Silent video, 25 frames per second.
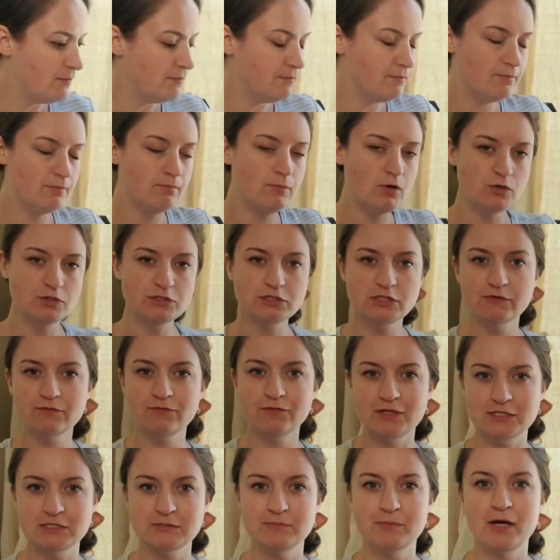Most of
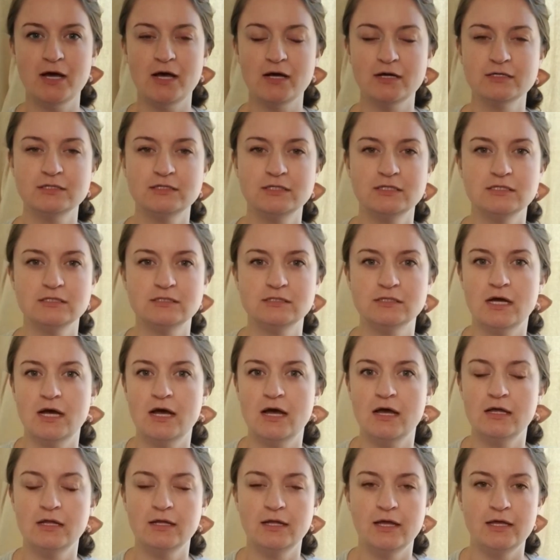this box is
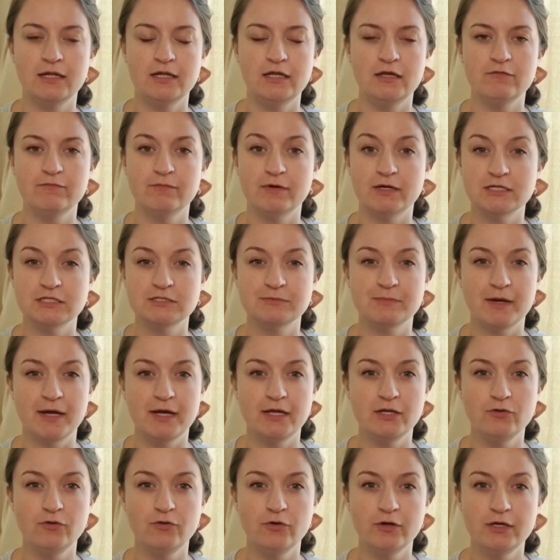not any of my
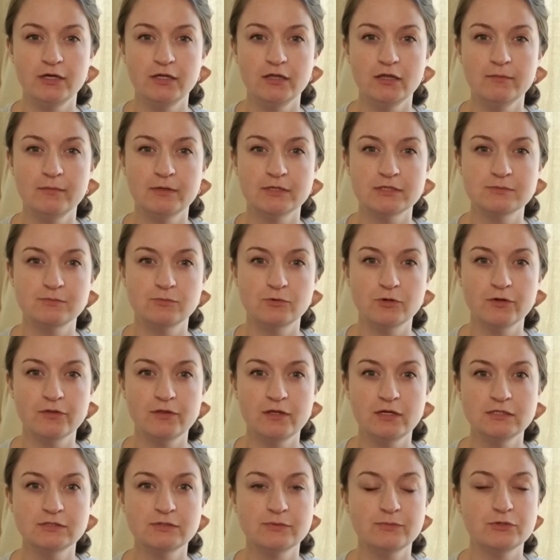spine curriculum. It's more
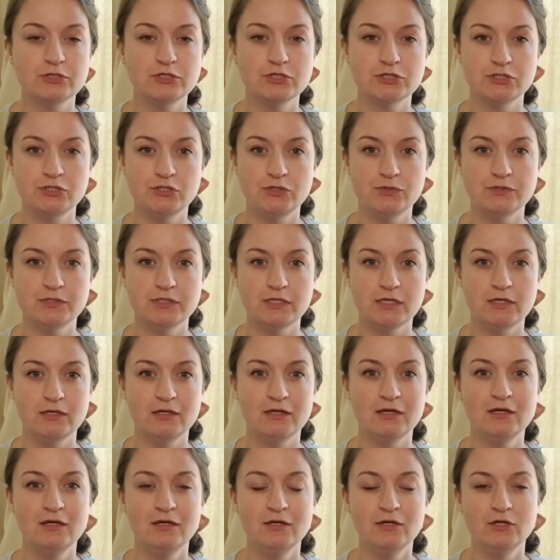things that we're just using
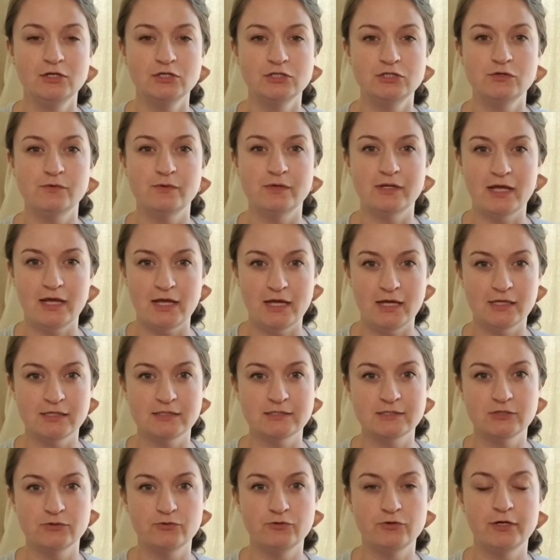to
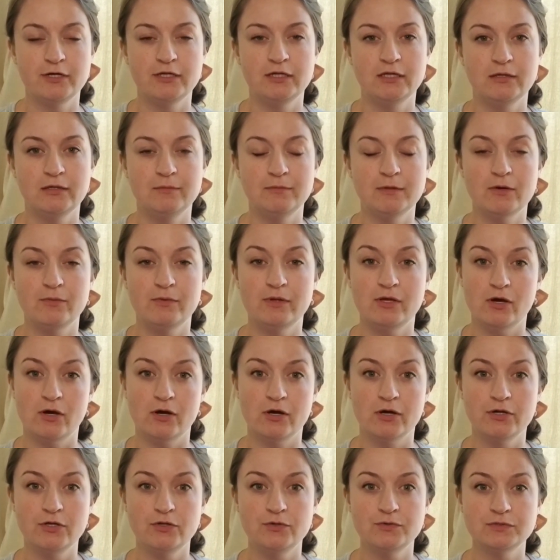enhance the curriculum that we are
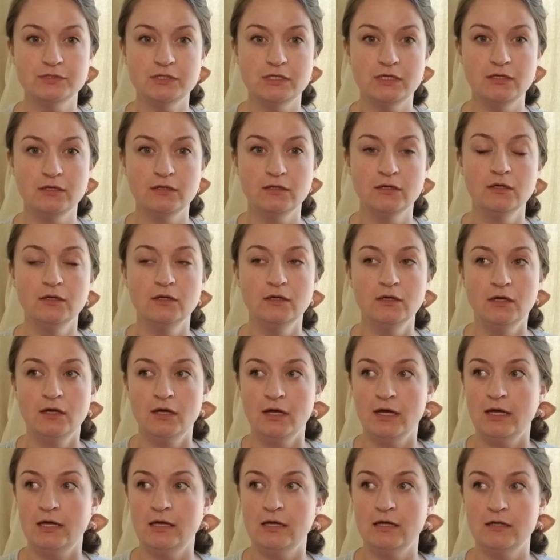using.
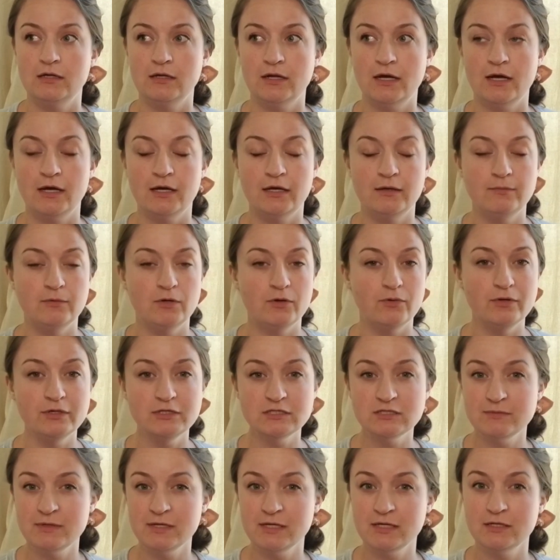And I'm going
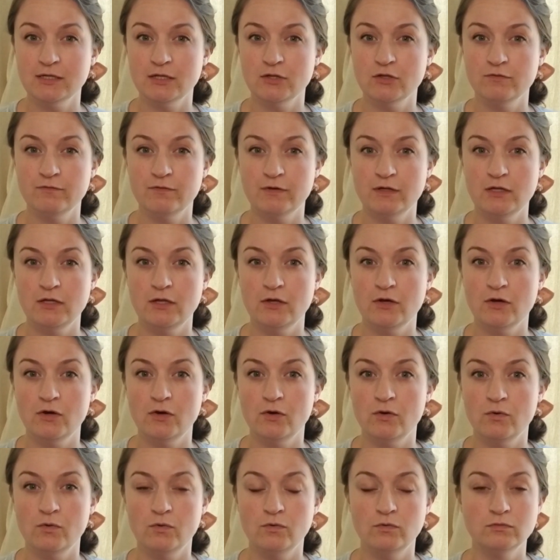to make another
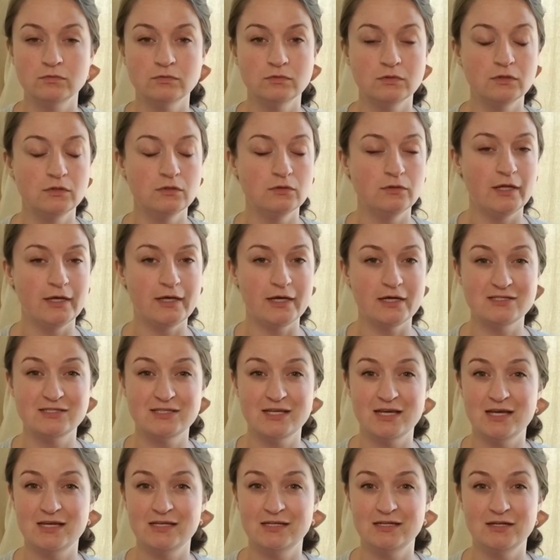video, like I
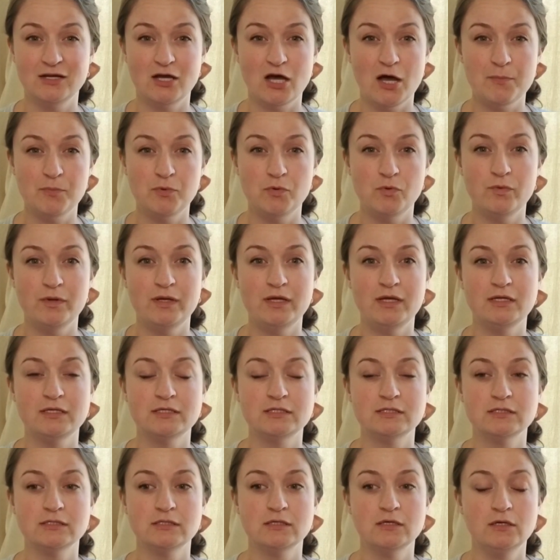said, in a couple
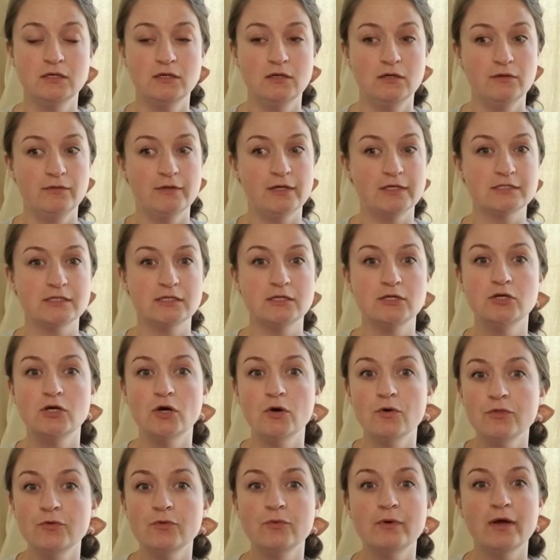weeks, that's going to
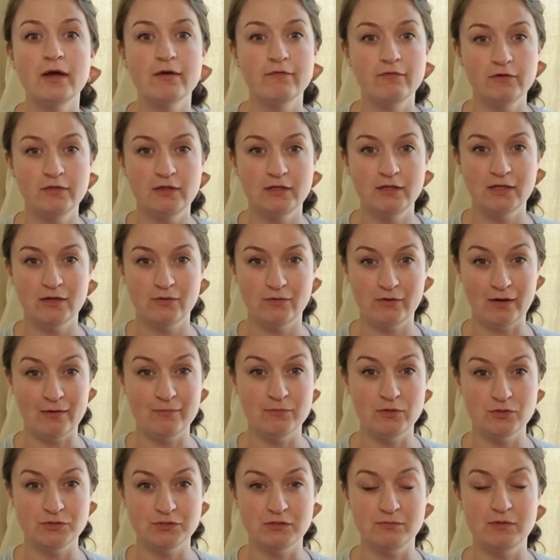go through everything that I'm
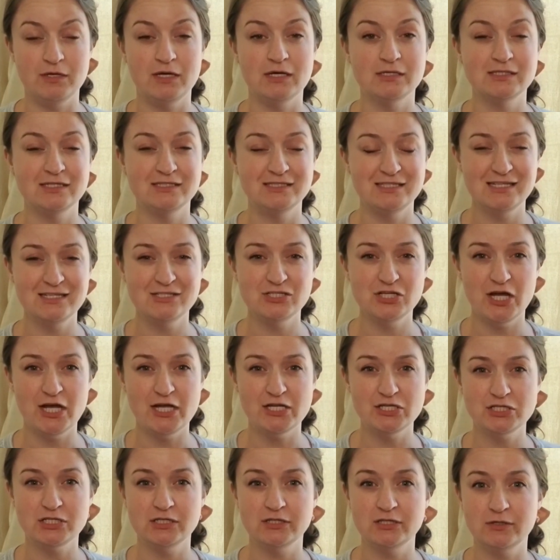using, because I did
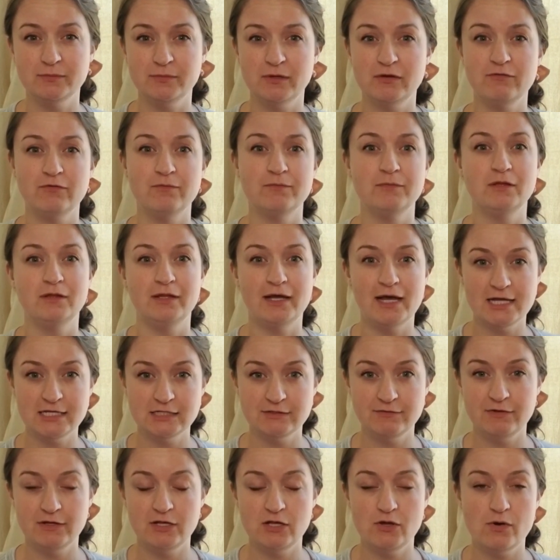change it a little bit from the last
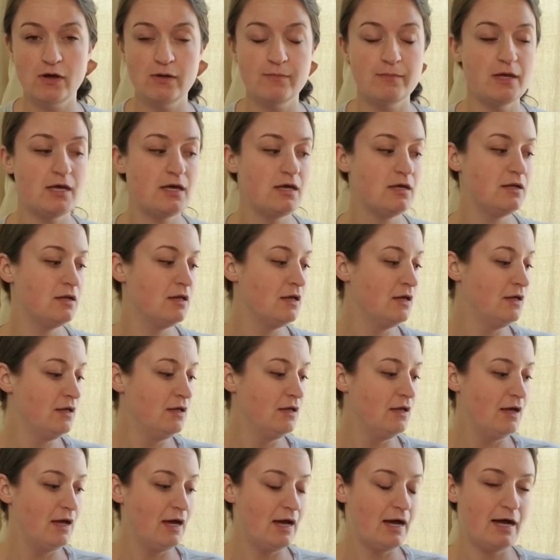video I made.
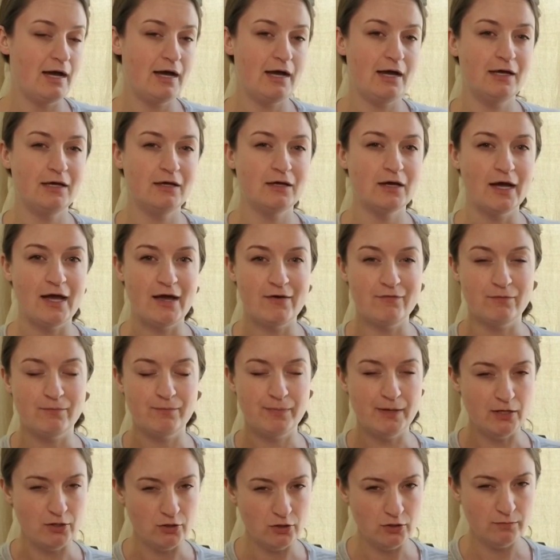I have a
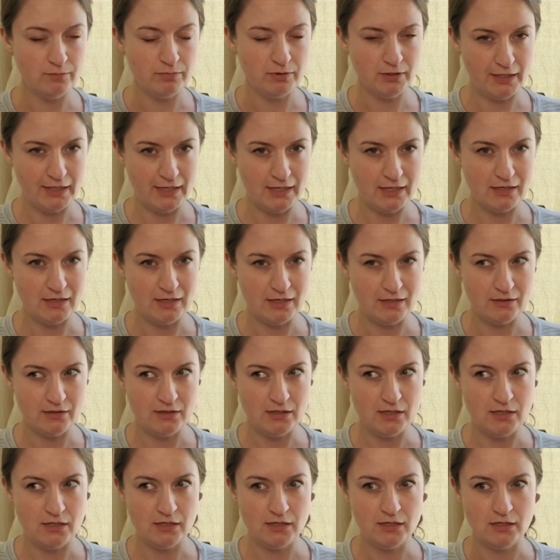better plan, I
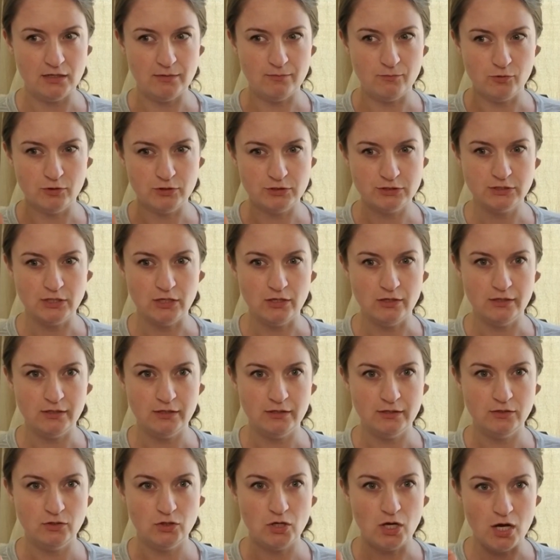think, and a more solid,
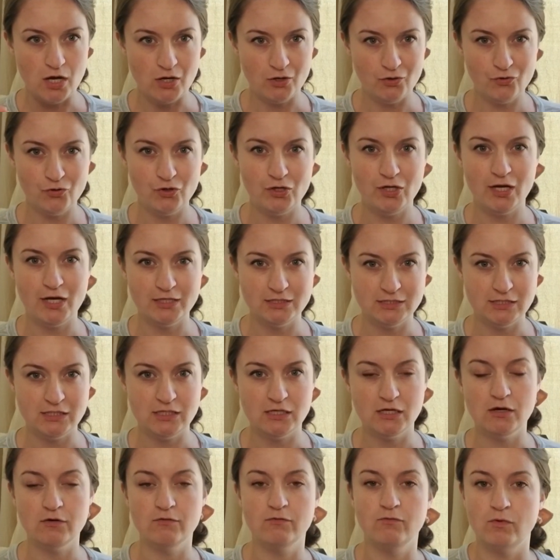concrete
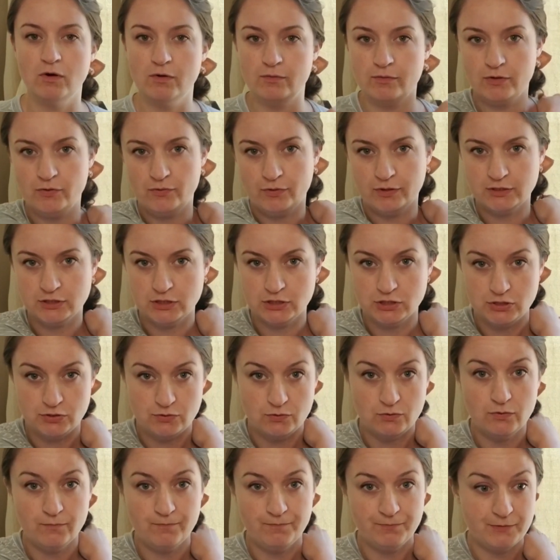idea of what we're going to
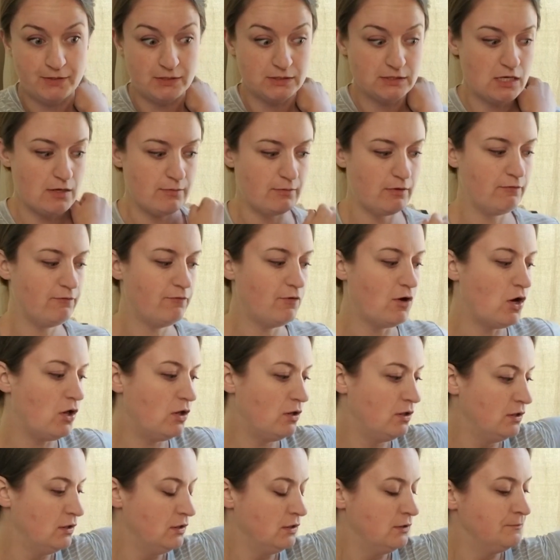do this coming
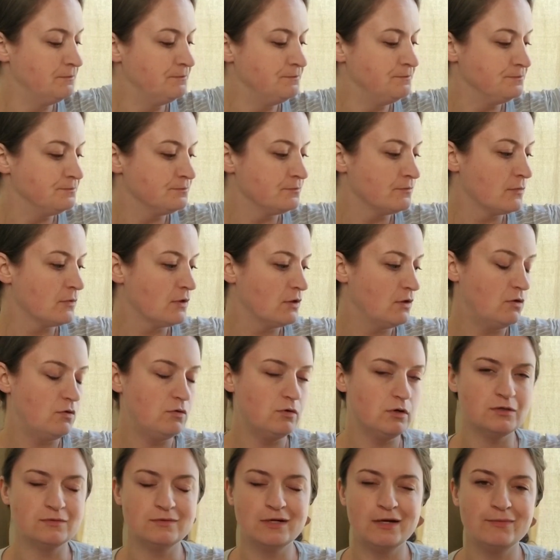fall.
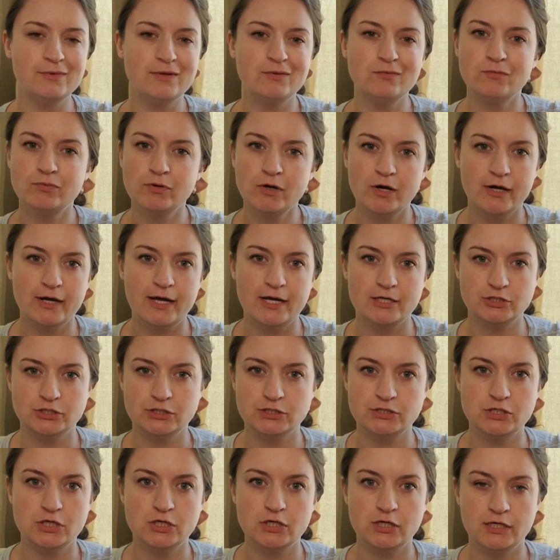Or, I mean, we'll probably actually
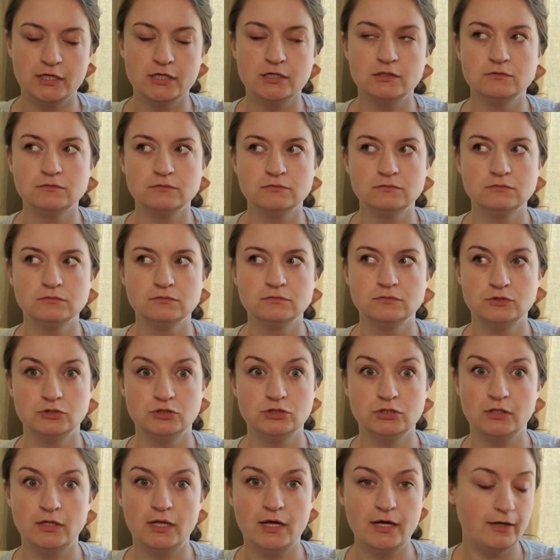start in
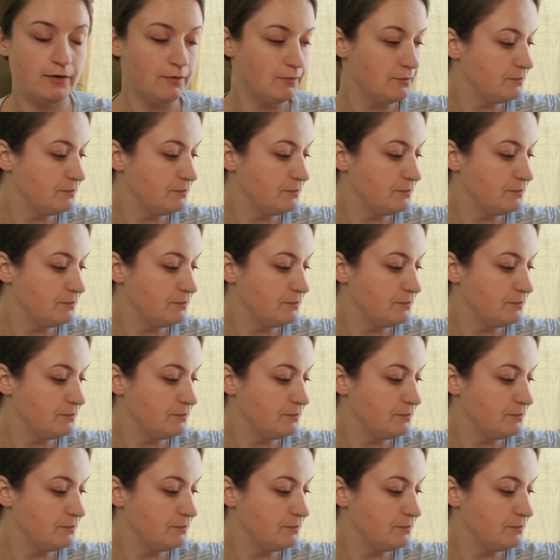July